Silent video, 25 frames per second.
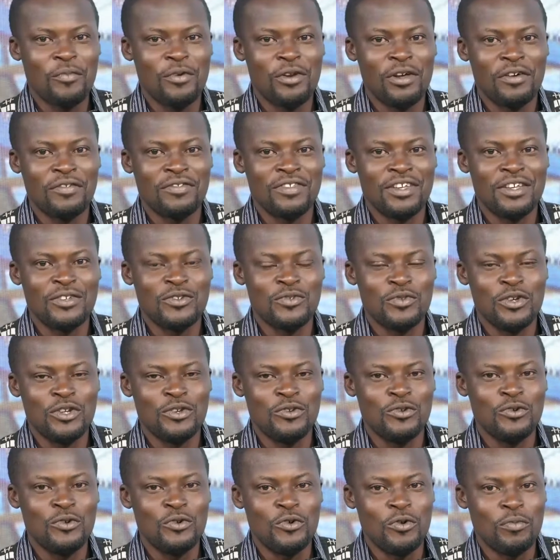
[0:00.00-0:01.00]
of things with
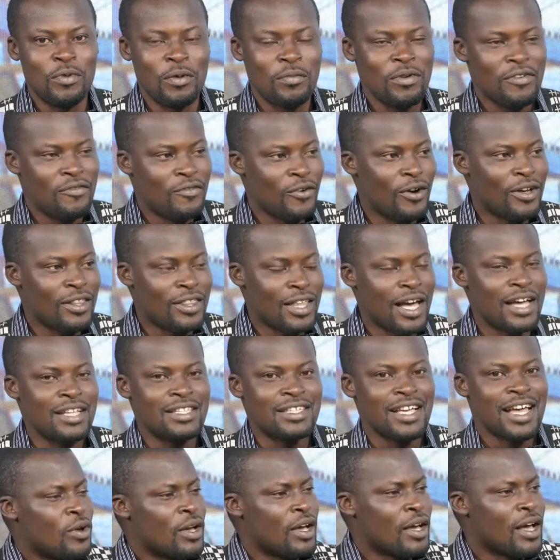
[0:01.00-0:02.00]
Nuhu. But before
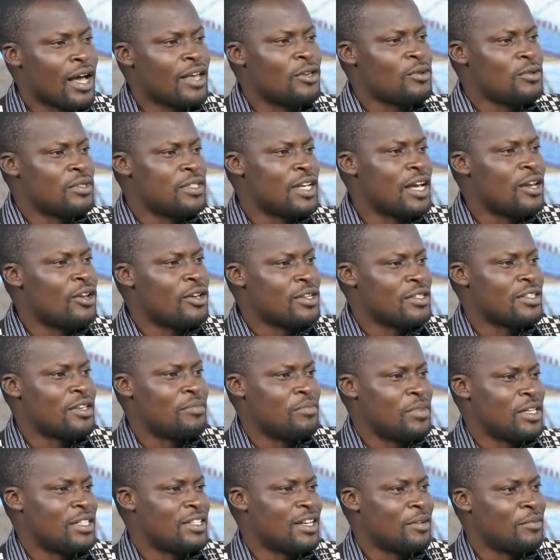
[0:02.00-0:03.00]
that, can you tell us a
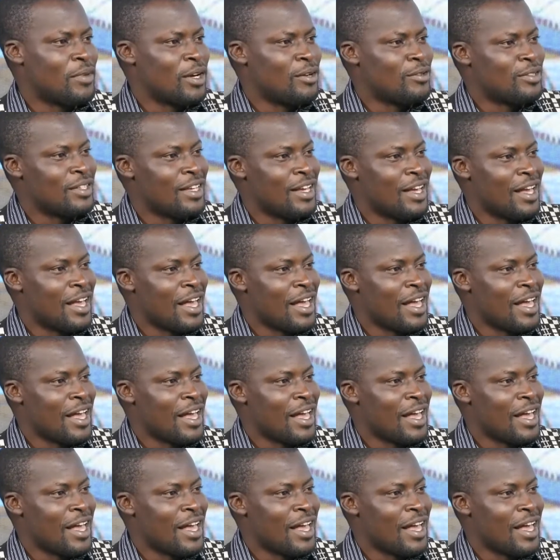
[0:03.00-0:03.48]
bit about